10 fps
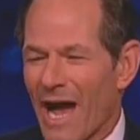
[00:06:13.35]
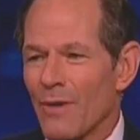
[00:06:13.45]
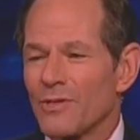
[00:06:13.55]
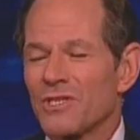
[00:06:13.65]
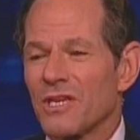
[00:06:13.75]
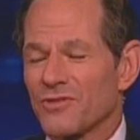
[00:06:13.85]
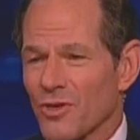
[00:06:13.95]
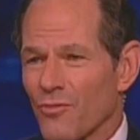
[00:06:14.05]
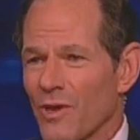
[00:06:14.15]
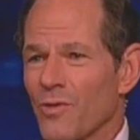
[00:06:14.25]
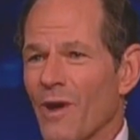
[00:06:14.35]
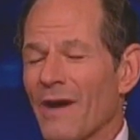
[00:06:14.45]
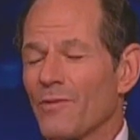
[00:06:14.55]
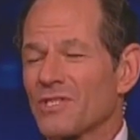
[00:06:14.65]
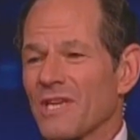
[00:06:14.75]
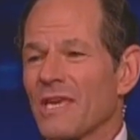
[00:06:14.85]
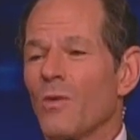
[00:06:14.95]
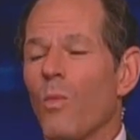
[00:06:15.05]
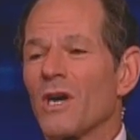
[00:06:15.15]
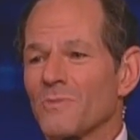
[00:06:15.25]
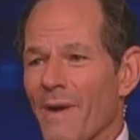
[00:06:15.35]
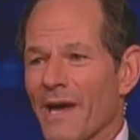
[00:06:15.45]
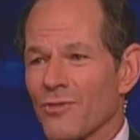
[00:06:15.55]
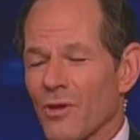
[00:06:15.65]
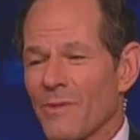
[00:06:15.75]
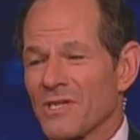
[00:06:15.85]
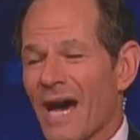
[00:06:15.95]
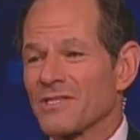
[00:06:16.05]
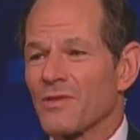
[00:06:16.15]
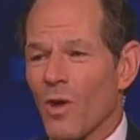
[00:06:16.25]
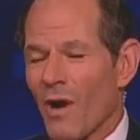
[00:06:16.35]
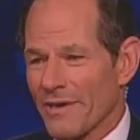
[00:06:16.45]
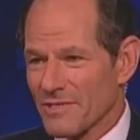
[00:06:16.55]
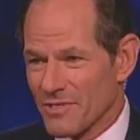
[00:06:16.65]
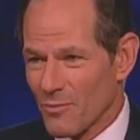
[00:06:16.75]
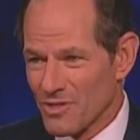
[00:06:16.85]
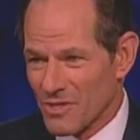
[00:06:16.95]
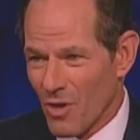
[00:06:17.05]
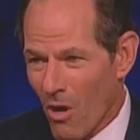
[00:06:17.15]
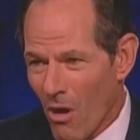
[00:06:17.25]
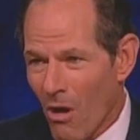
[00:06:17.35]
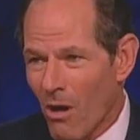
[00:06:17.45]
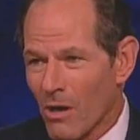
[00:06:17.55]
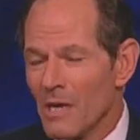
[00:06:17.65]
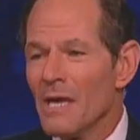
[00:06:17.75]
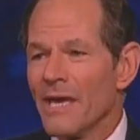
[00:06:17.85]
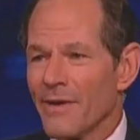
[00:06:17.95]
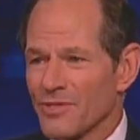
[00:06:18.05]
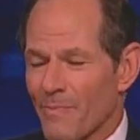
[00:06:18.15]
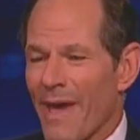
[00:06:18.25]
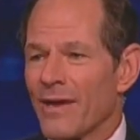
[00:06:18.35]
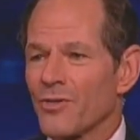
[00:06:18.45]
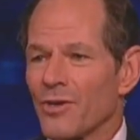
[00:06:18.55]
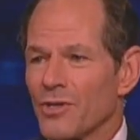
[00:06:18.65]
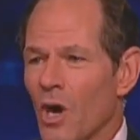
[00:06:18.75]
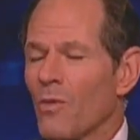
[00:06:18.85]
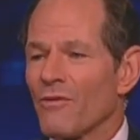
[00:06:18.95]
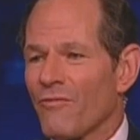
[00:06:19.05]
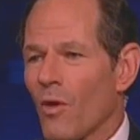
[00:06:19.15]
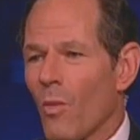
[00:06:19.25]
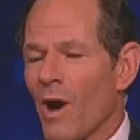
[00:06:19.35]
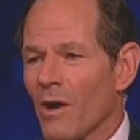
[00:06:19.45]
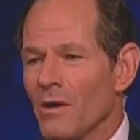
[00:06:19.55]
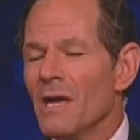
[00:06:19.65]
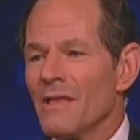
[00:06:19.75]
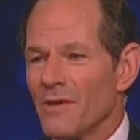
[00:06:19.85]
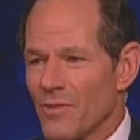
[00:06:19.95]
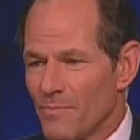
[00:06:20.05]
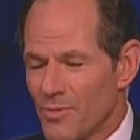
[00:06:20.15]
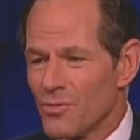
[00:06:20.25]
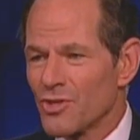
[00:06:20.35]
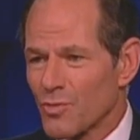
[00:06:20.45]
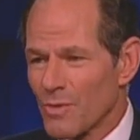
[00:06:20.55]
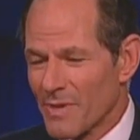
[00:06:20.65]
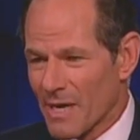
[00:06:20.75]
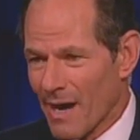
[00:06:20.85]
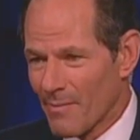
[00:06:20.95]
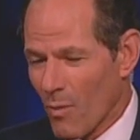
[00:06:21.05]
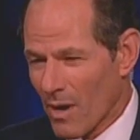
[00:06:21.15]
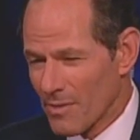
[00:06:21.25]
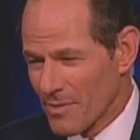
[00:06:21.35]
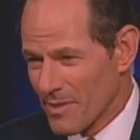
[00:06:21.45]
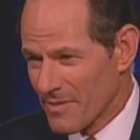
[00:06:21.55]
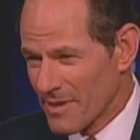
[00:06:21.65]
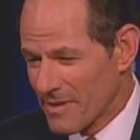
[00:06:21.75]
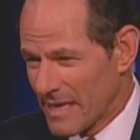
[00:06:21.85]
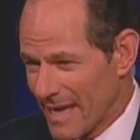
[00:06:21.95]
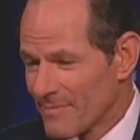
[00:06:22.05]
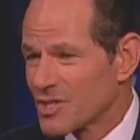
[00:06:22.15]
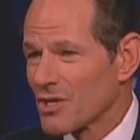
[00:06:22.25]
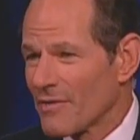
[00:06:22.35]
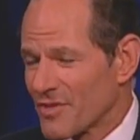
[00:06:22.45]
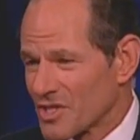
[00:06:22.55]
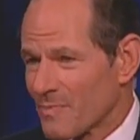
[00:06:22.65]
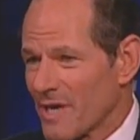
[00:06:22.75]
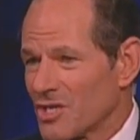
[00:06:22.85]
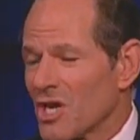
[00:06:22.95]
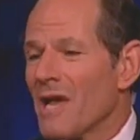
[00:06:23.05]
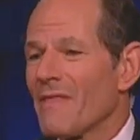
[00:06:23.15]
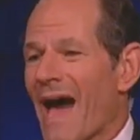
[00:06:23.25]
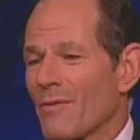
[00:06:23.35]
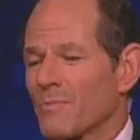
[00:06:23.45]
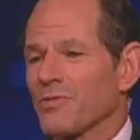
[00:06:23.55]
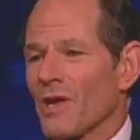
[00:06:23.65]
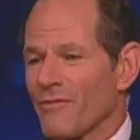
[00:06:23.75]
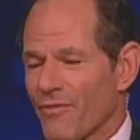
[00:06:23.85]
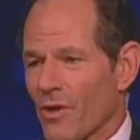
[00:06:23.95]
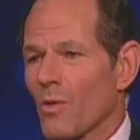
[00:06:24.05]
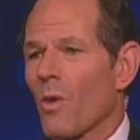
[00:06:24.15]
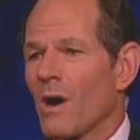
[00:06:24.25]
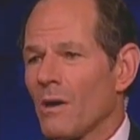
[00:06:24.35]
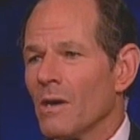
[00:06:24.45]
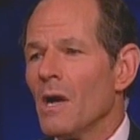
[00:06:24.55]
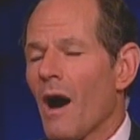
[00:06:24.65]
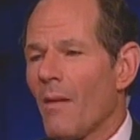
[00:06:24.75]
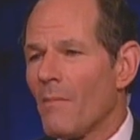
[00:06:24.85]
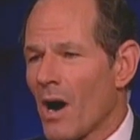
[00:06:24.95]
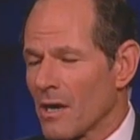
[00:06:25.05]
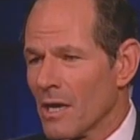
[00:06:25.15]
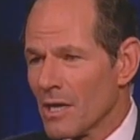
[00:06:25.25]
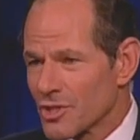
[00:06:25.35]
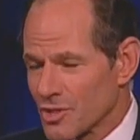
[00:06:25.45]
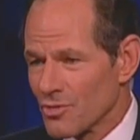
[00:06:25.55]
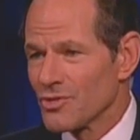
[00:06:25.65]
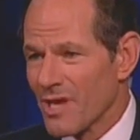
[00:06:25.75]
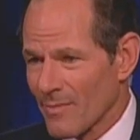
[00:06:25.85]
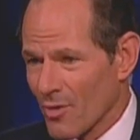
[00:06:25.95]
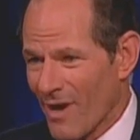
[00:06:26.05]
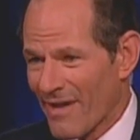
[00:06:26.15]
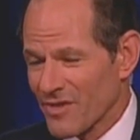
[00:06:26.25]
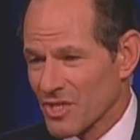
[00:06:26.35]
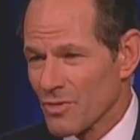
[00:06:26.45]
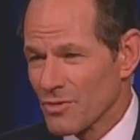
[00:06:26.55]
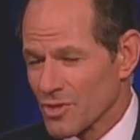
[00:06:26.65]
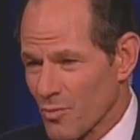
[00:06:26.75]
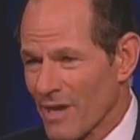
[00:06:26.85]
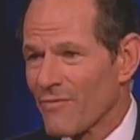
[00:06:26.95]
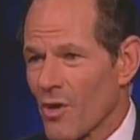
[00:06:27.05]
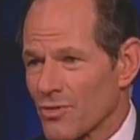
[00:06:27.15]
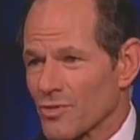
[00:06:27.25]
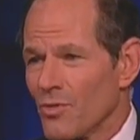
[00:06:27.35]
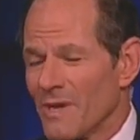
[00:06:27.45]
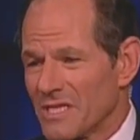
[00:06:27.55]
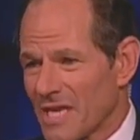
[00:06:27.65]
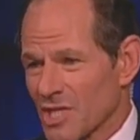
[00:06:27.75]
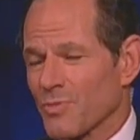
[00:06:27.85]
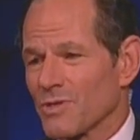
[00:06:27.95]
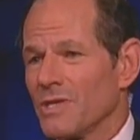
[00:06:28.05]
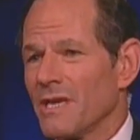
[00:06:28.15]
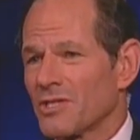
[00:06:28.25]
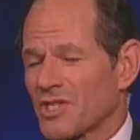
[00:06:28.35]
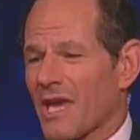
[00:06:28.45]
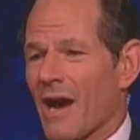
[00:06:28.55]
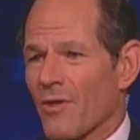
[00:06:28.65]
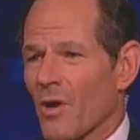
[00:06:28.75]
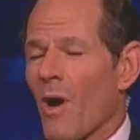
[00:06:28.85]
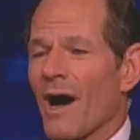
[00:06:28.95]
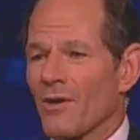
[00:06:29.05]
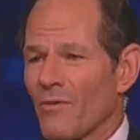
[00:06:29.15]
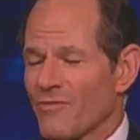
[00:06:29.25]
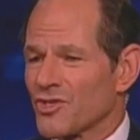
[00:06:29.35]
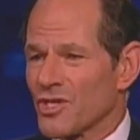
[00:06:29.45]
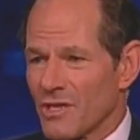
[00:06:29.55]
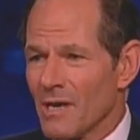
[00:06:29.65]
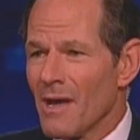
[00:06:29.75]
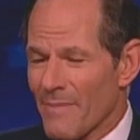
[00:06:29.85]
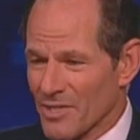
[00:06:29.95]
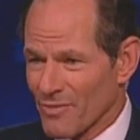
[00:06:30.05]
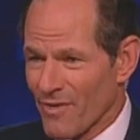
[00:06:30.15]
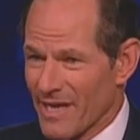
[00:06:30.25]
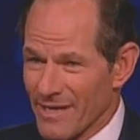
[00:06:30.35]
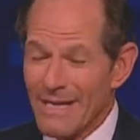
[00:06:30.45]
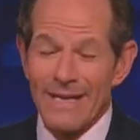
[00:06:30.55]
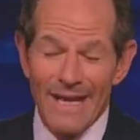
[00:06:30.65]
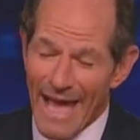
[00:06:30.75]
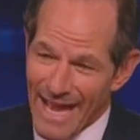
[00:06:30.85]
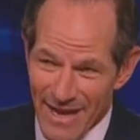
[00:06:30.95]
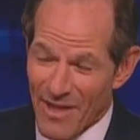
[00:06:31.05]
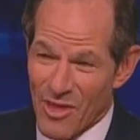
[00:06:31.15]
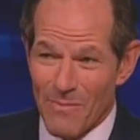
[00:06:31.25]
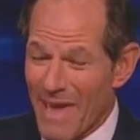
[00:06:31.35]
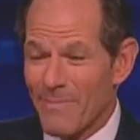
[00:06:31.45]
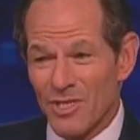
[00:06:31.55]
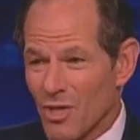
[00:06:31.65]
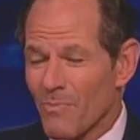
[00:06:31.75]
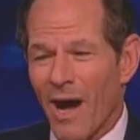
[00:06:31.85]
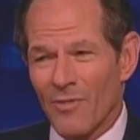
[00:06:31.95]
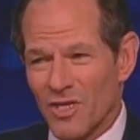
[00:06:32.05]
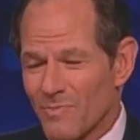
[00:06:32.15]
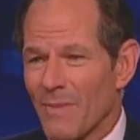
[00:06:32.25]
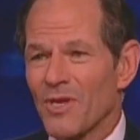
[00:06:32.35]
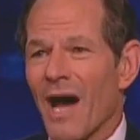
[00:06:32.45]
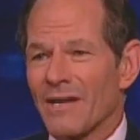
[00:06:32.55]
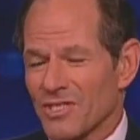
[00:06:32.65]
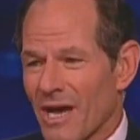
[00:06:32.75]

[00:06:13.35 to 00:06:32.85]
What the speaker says: I would disagree with you. I would say he was pandering, but not to the audience that was in the hall. He was pandering knowing full well that the boos would become the image of the speech. That would play very well among certain demographics, swing voters whom he desperately needs to carry Ohio, Virginia, Pennsylvania. And I think maybe it's good politics, maybe not.